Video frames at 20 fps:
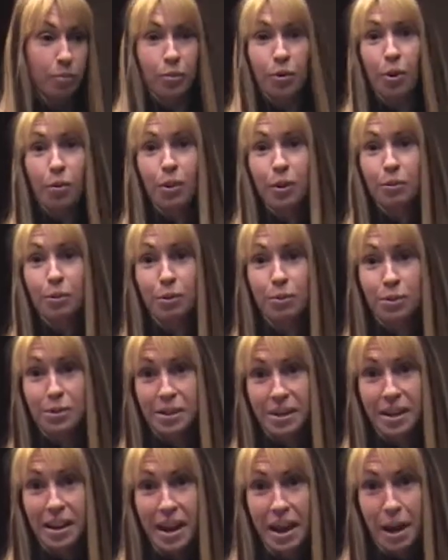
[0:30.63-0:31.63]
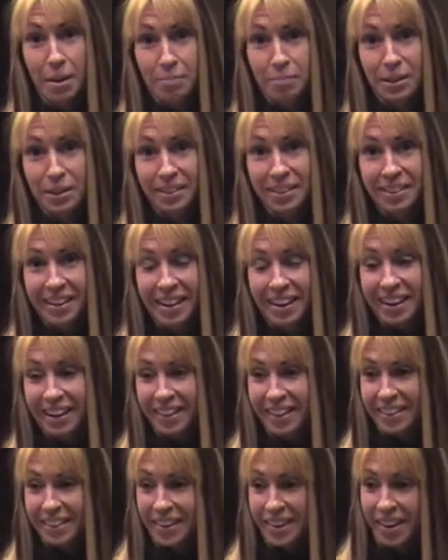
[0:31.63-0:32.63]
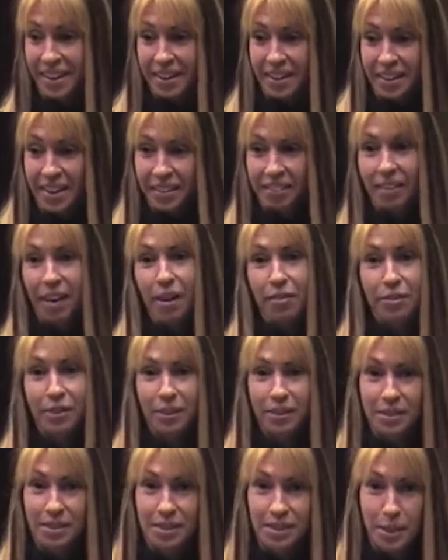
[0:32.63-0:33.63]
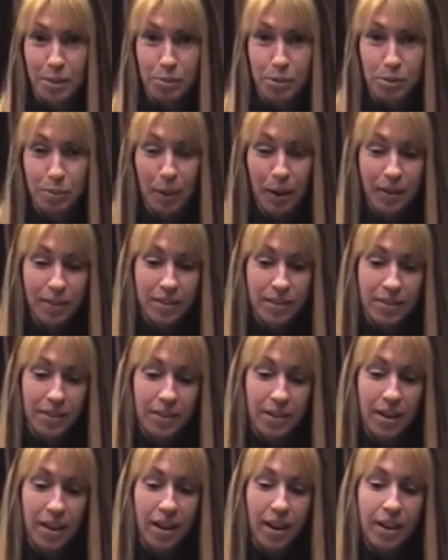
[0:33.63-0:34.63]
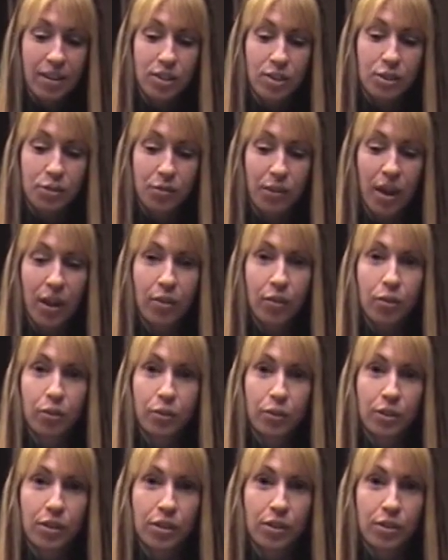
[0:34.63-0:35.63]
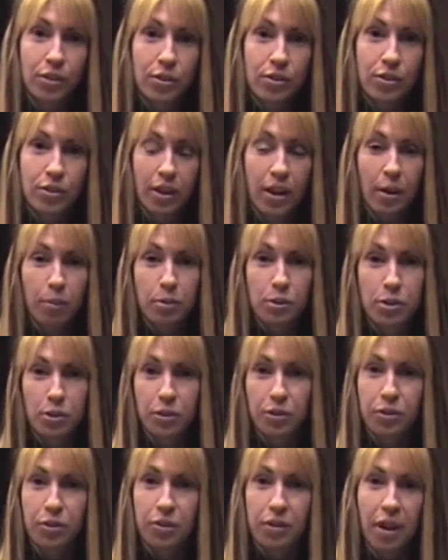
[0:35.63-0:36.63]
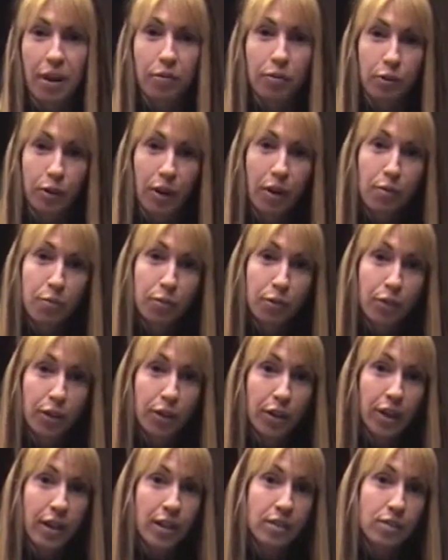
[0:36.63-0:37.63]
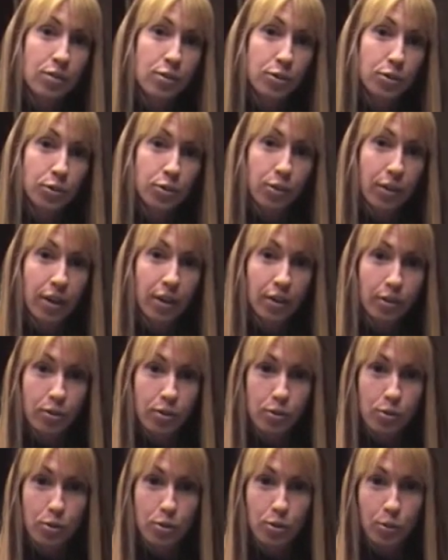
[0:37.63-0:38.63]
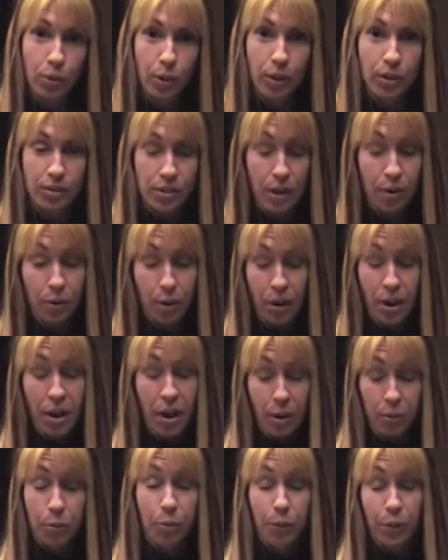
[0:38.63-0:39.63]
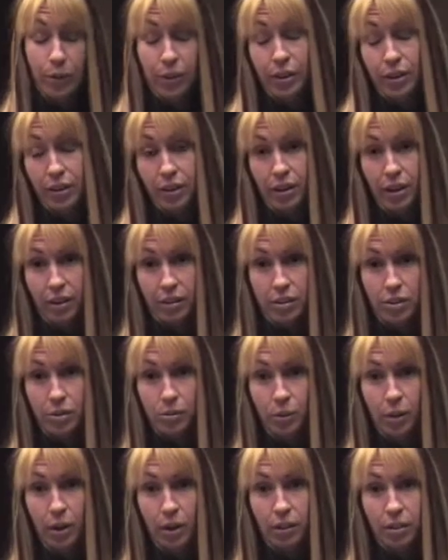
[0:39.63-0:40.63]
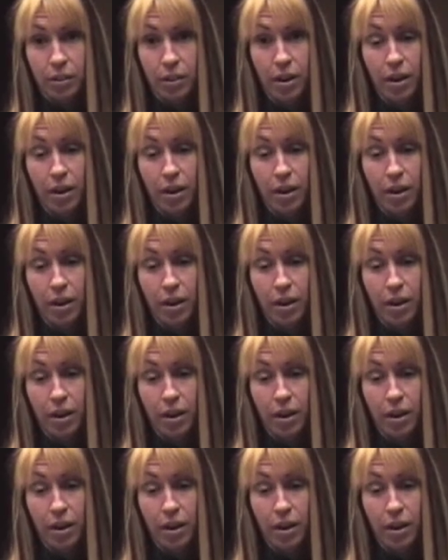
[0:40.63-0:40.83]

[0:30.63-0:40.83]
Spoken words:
knowing what was going to happen and laughing at the same spots. And I just found over the years that I would turn to that for comfort, and certain character stories I really connected with.